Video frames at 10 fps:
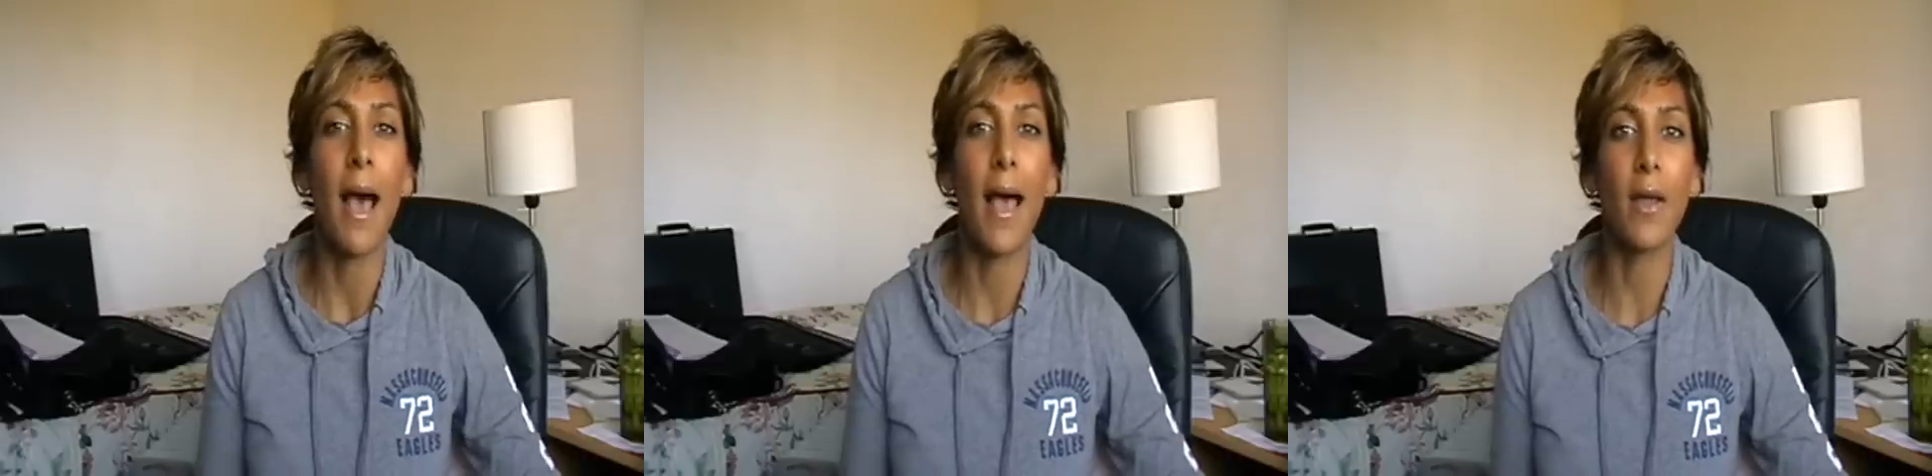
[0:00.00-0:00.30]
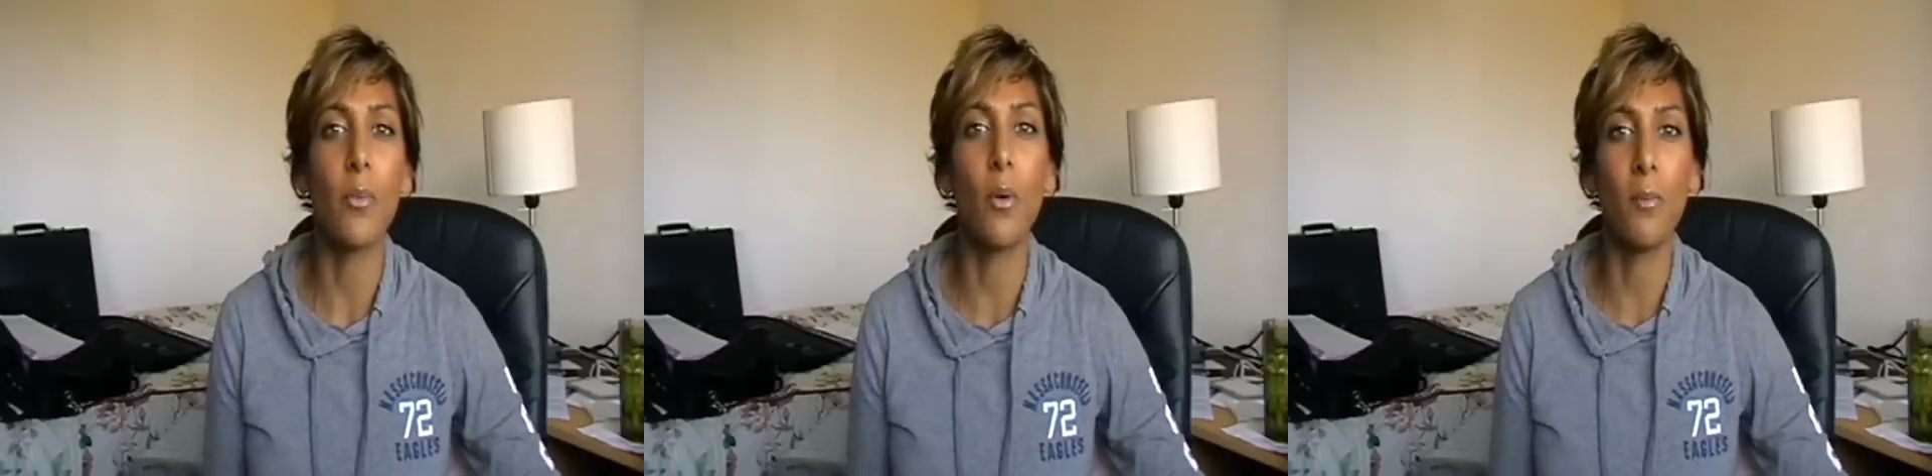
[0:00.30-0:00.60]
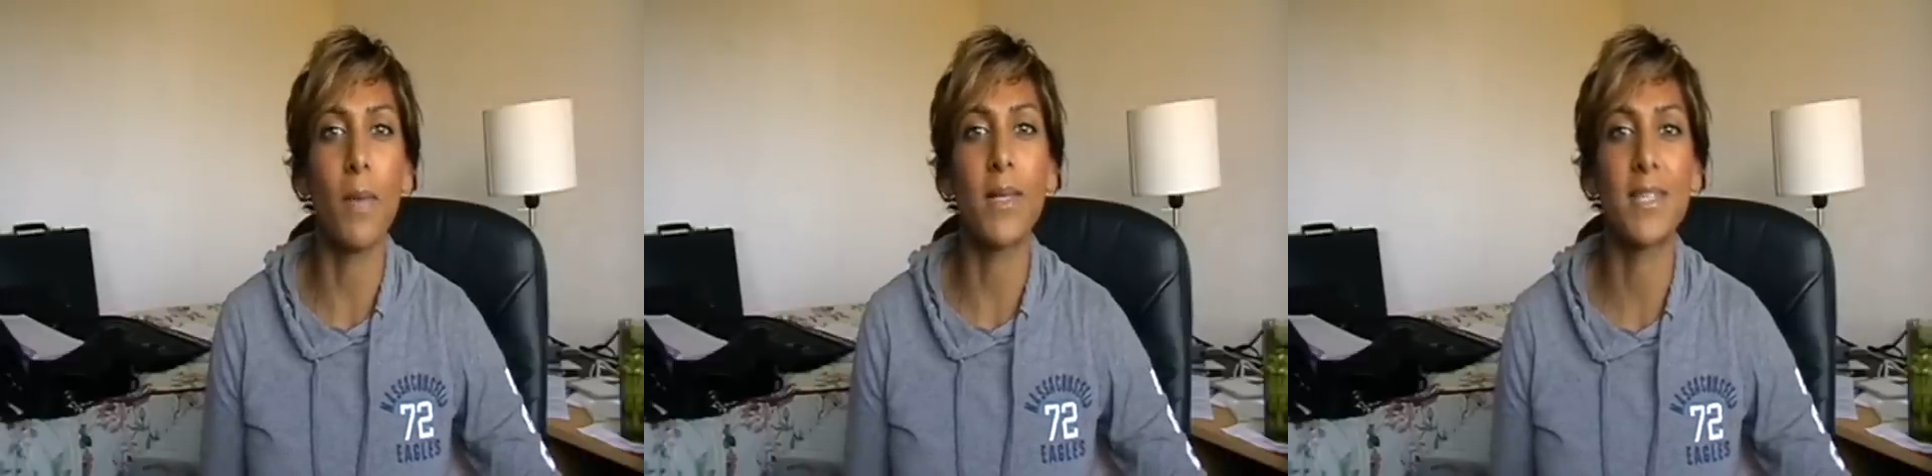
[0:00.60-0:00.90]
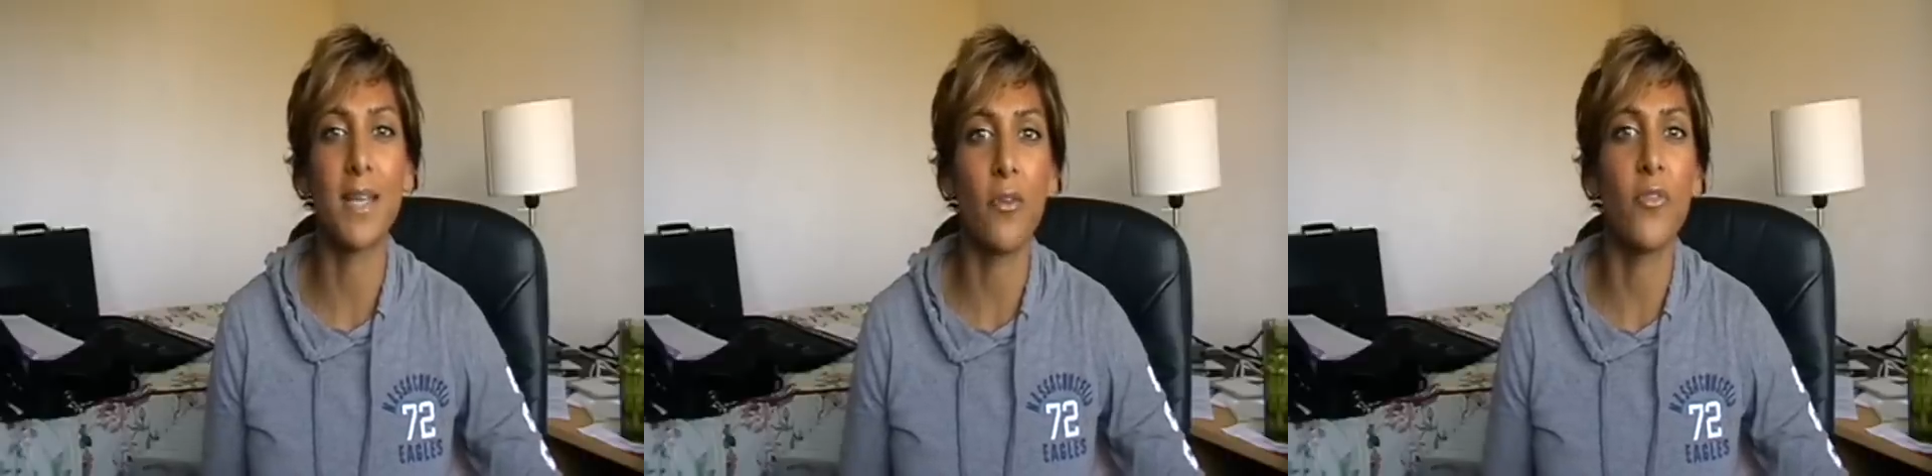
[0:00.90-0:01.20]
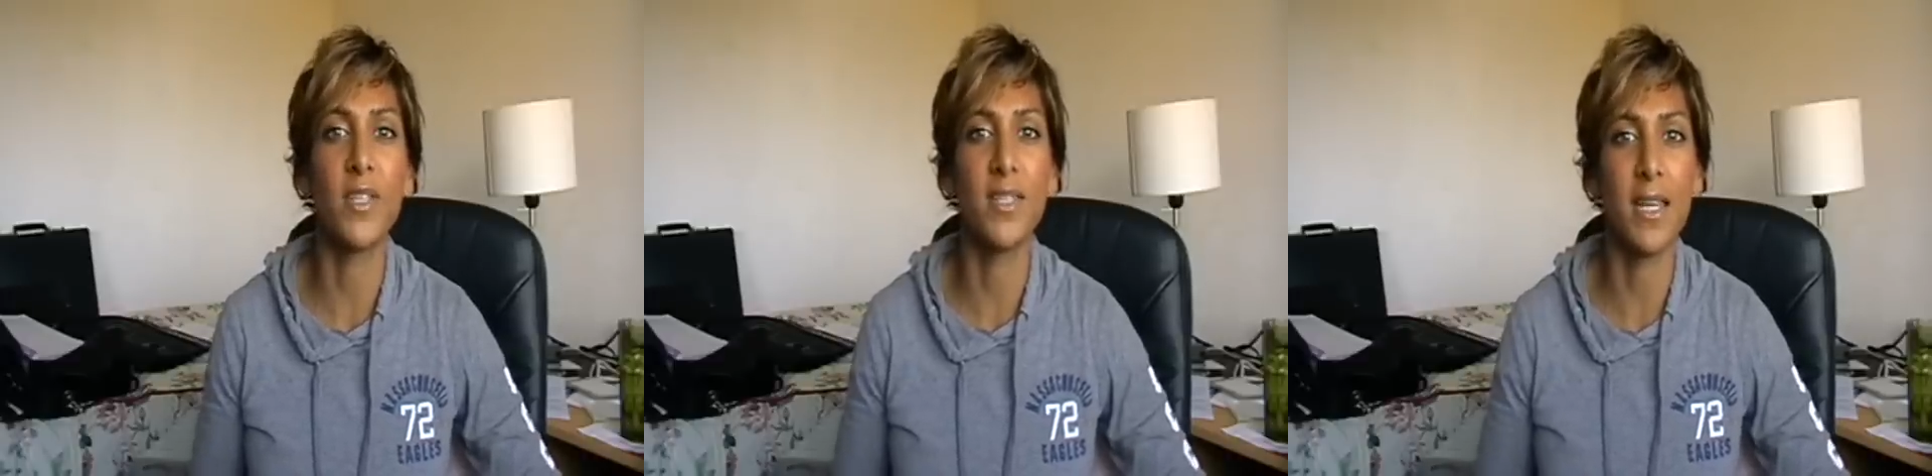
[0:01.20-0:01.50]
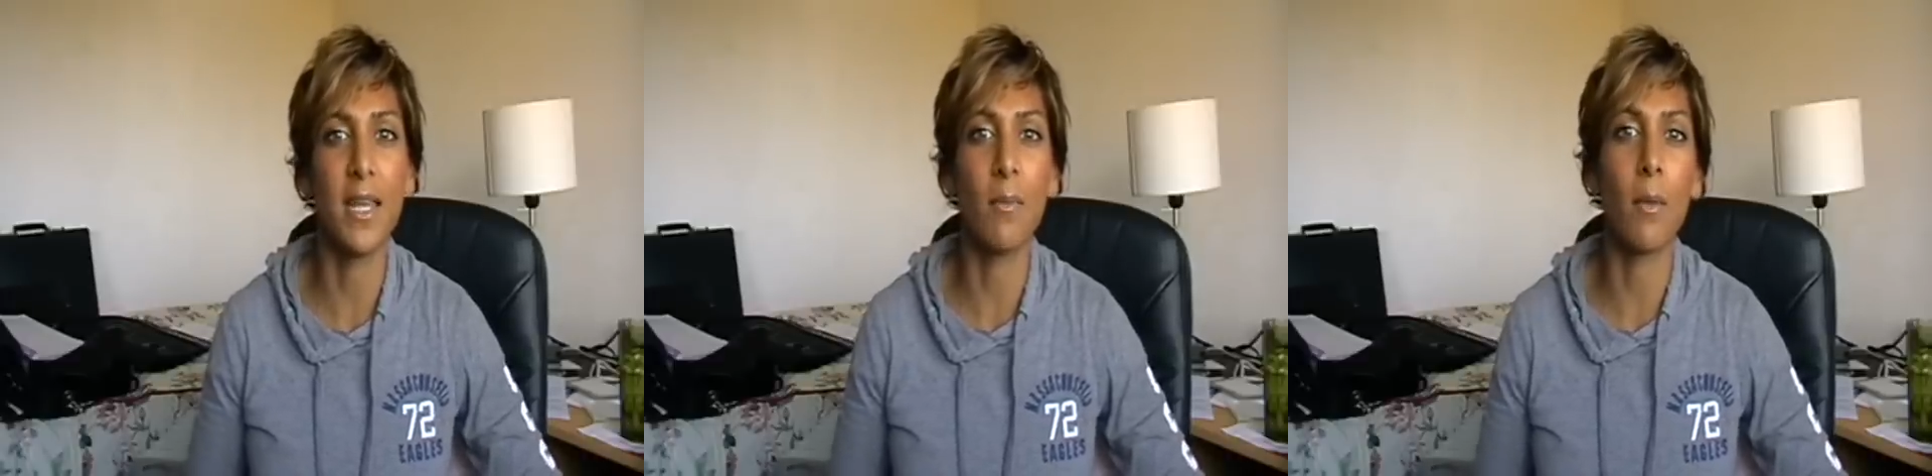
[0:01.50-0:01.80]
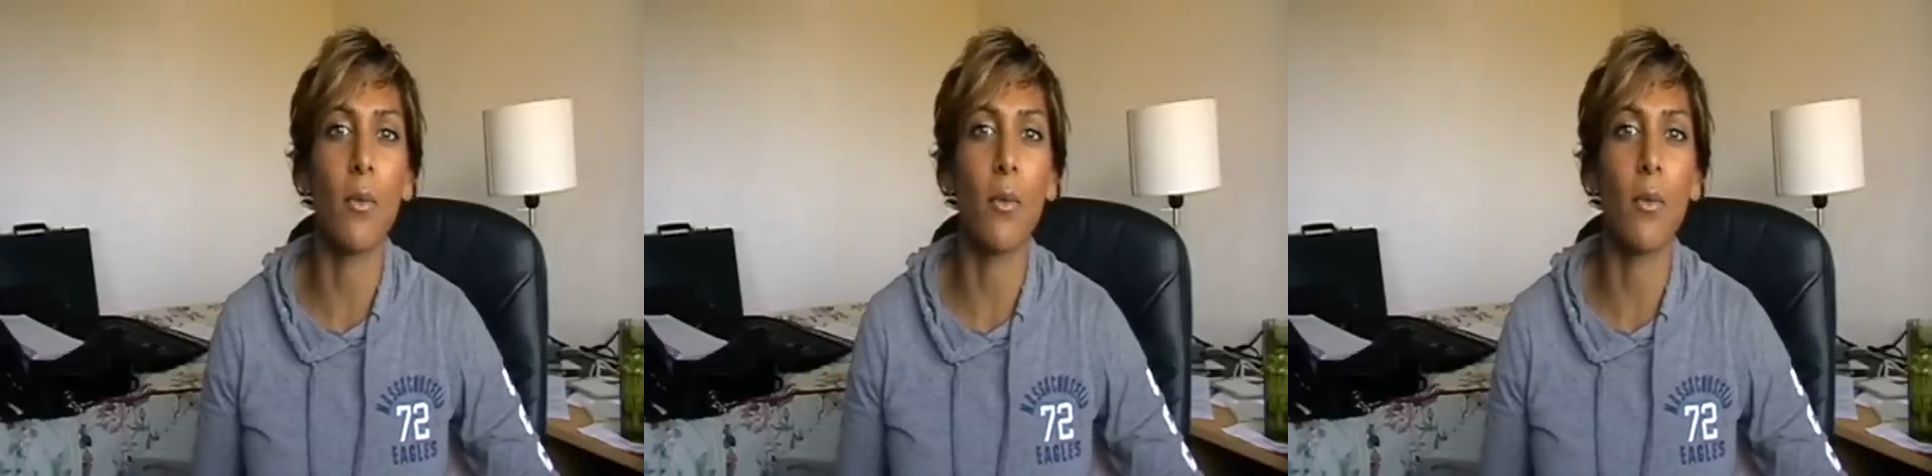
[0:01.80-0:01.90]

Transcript: And I want my self-esteem.